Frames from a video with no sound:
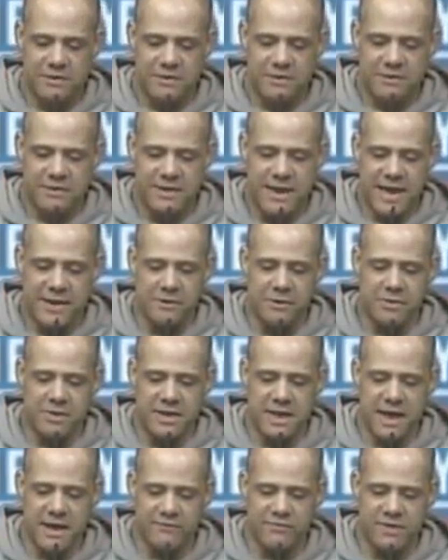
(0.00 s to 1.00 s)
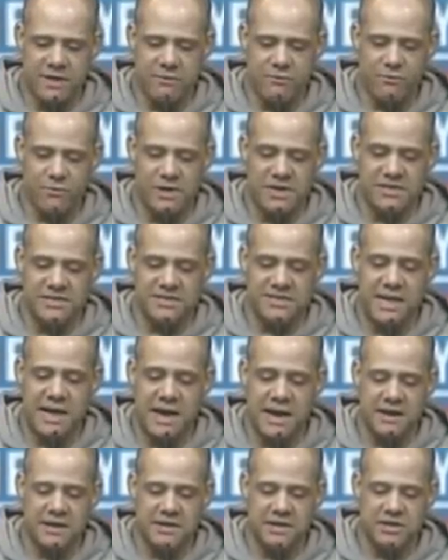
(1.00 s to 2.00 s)
Not only have they
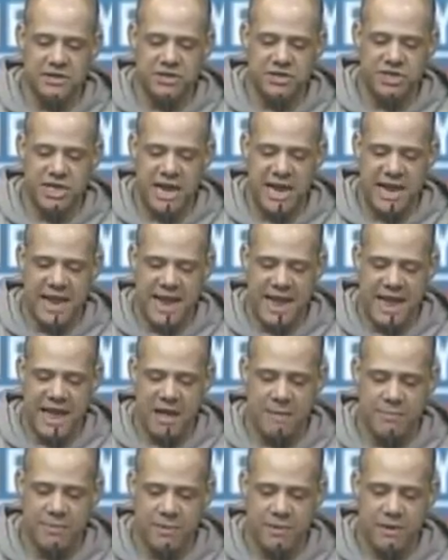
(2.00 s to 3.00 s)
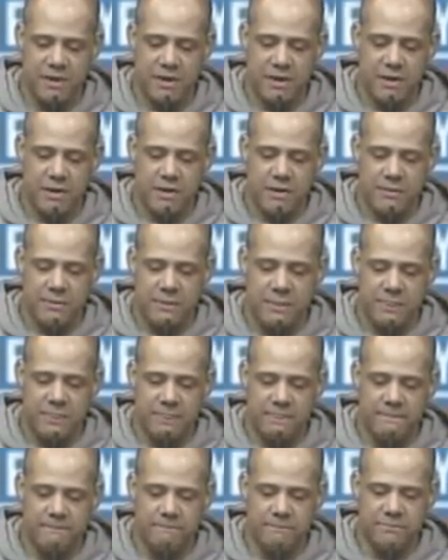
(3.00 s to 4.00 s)
re-signed Jay Happ,
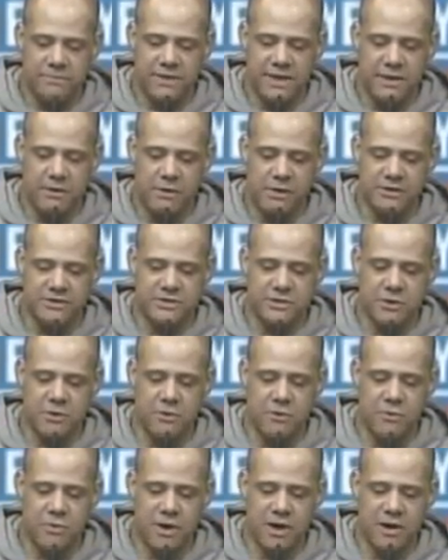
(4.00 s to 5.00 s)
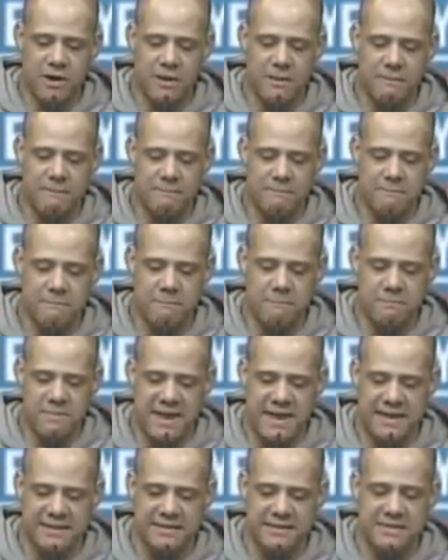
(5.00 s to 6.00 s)
they also
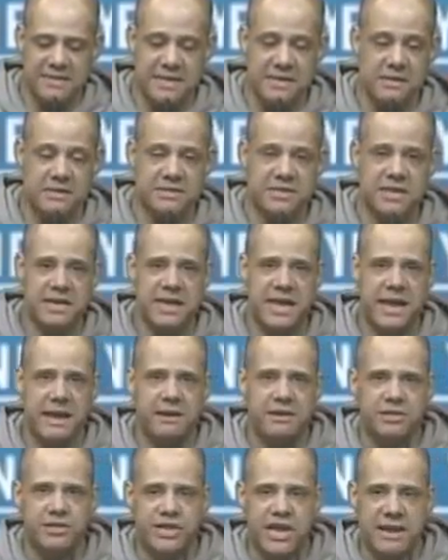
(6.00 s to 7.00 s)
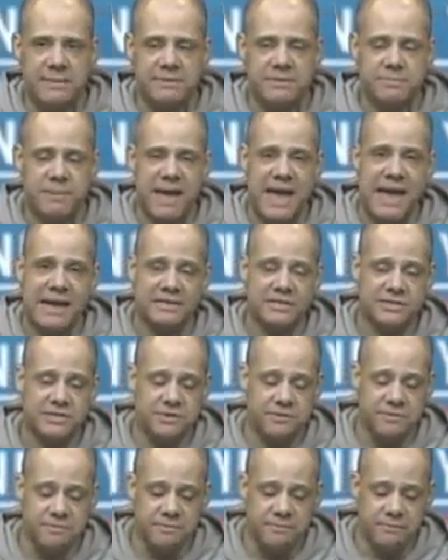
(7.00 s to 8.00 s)
made the deal to get James
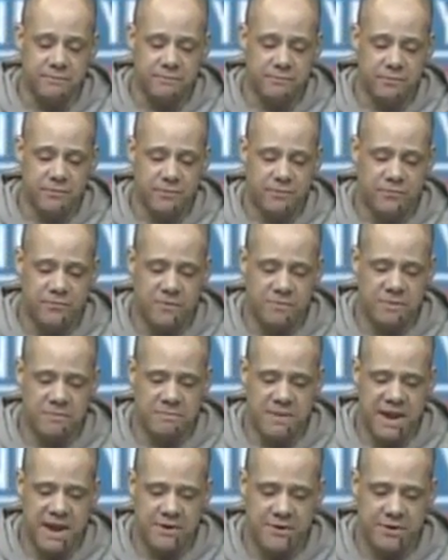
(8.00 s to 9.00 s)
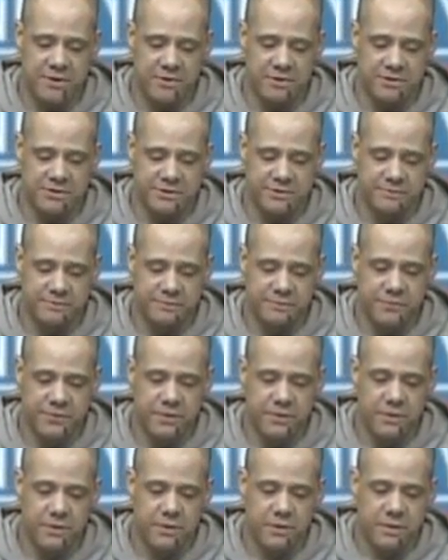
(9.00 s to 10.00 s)
Paxton from the Mariners.
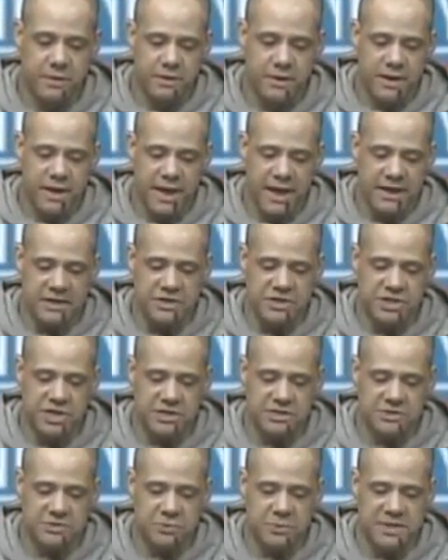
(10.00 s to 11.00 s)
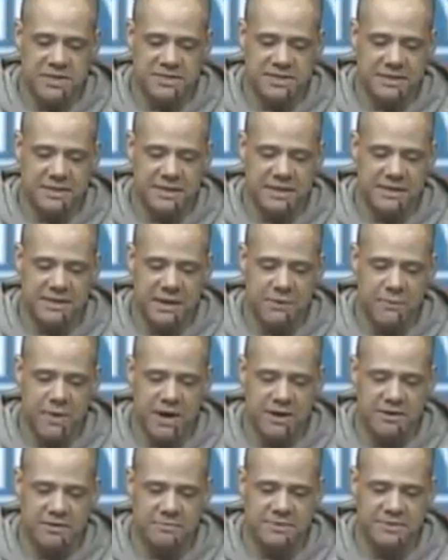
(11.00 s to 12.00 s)
And just recently, they
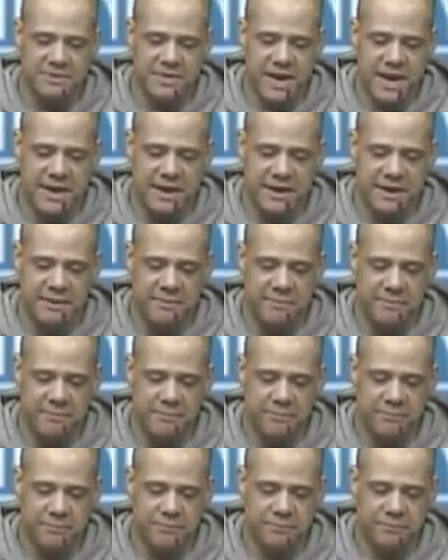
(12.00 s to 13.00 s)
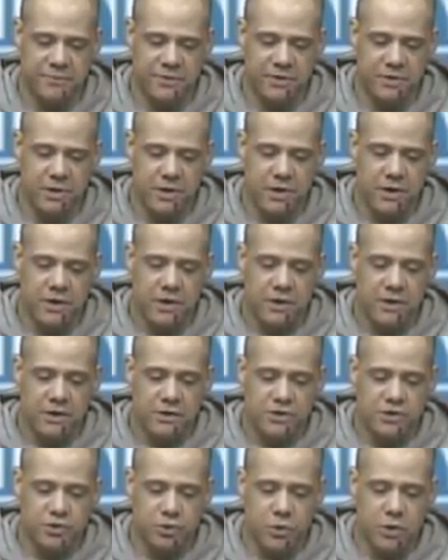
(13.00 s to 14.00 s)
wound up signing
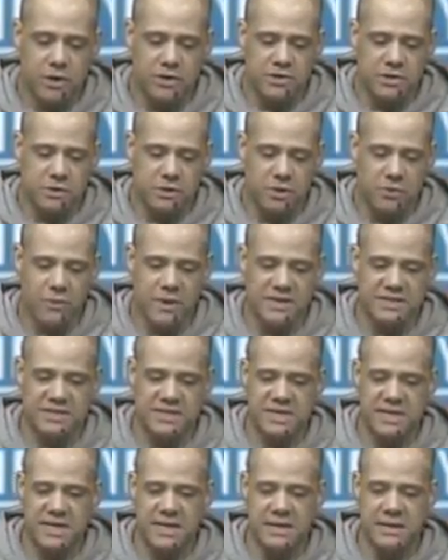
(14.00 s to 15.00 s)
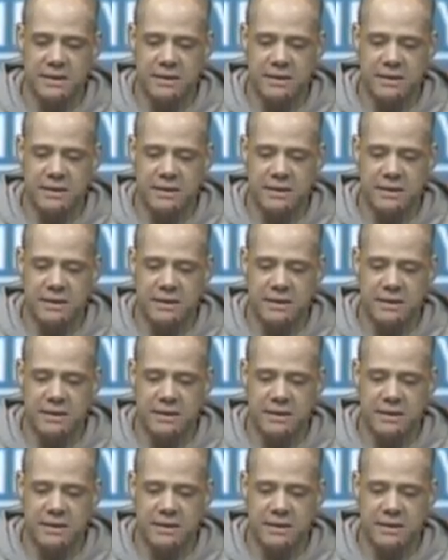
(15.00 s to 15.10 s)
Troy Tulowitzki,